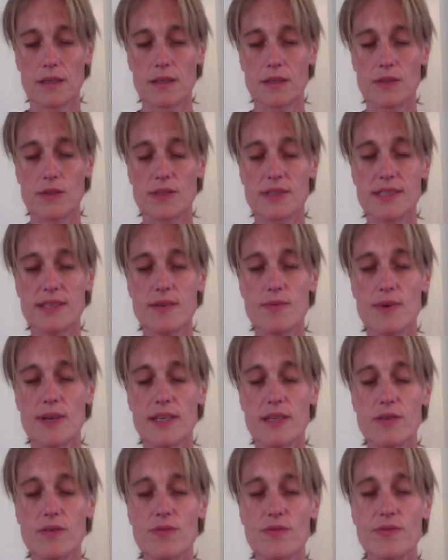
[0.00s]
You see,
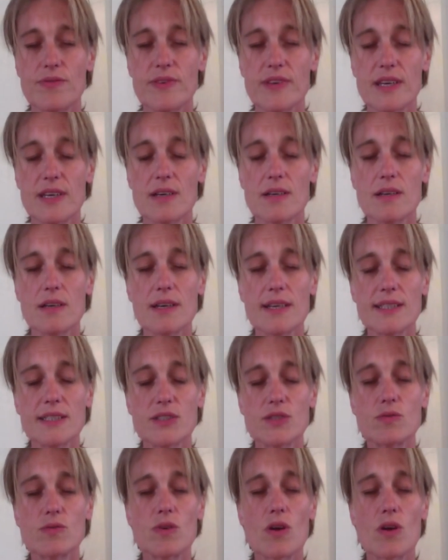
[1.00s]
when you feel and you